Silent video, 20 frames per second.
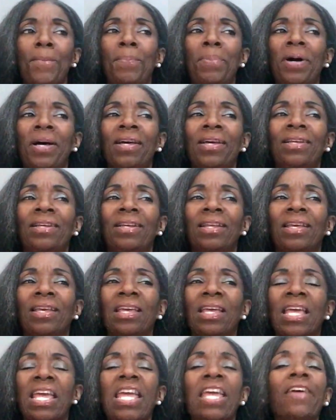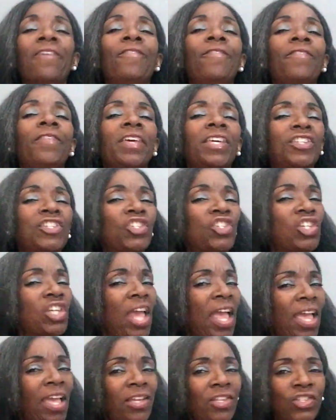But if it
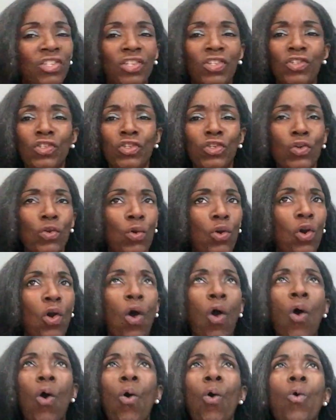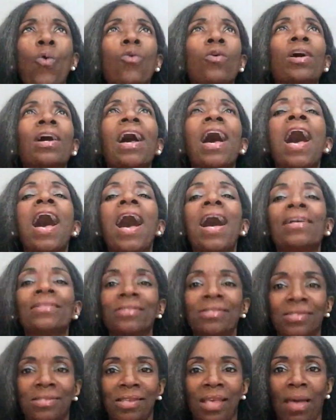changes your whole
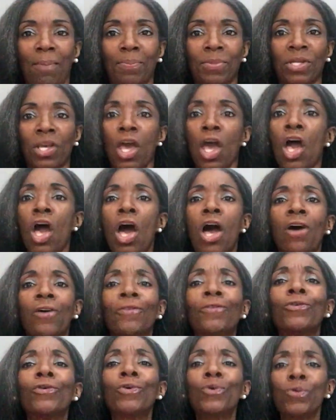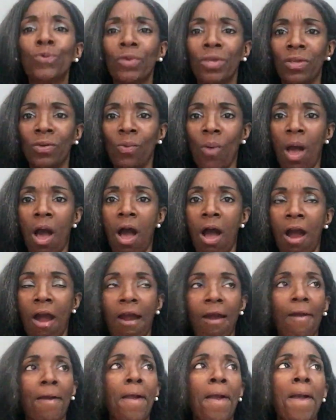concept of who you
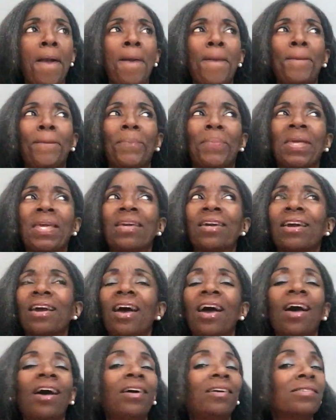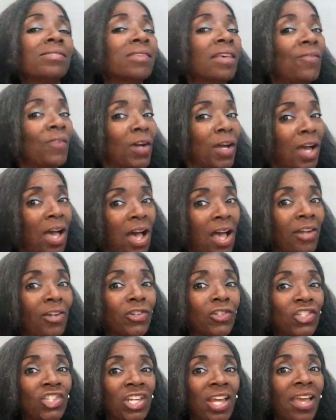are, because of a
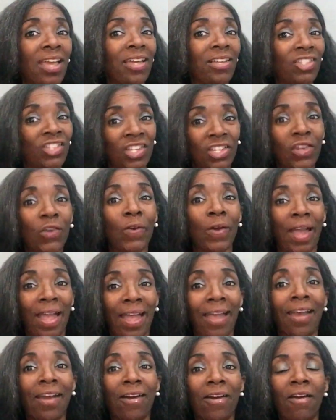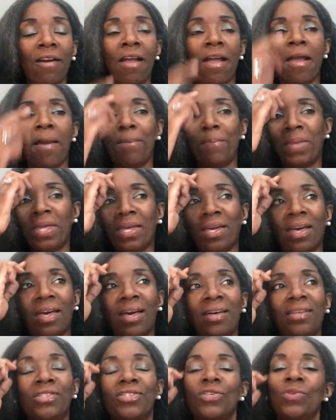color change in your hair,
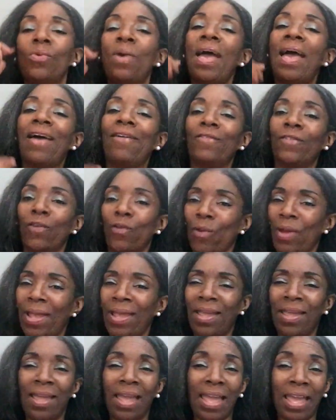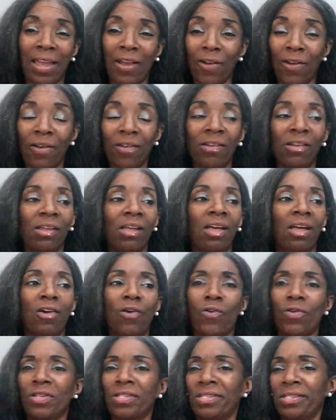because you have gray hair
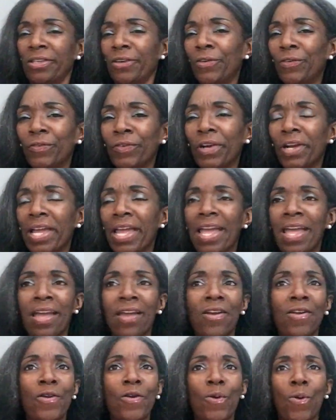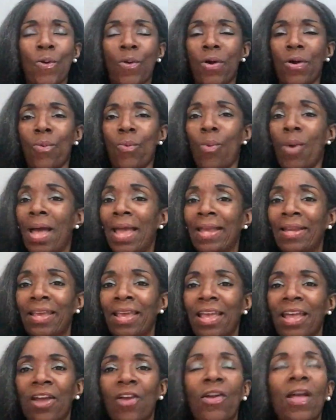or silver hair or white
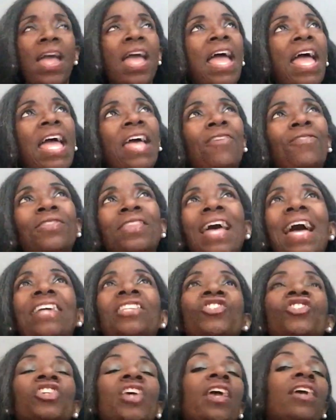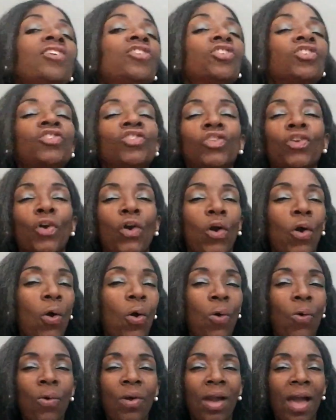hair, if that changes your
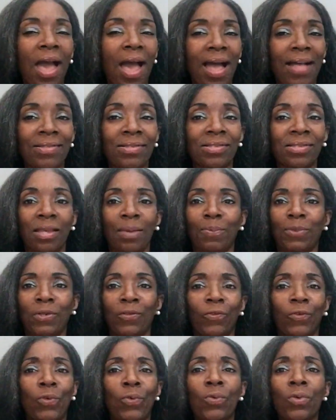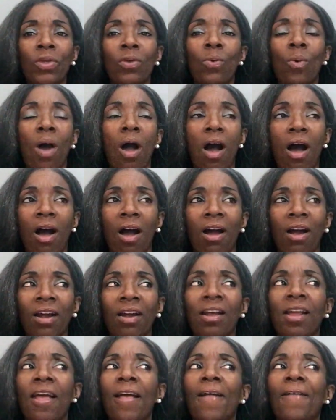whole concept of who you
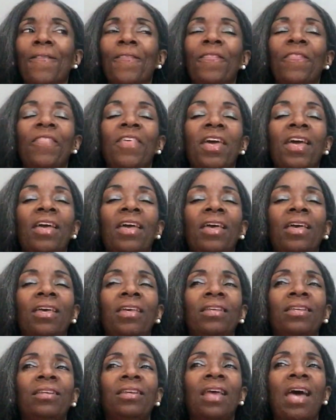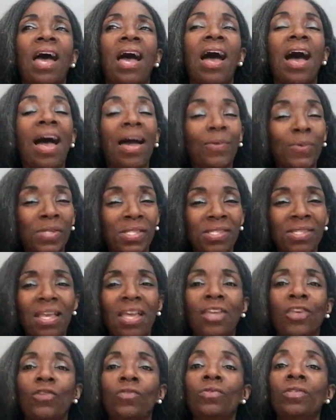are, then I would
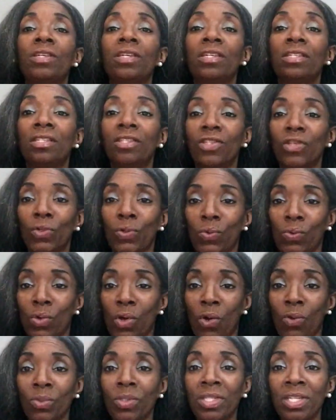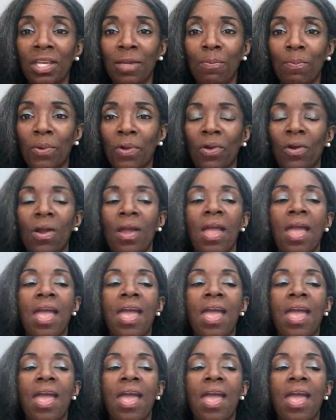say you need to go deeper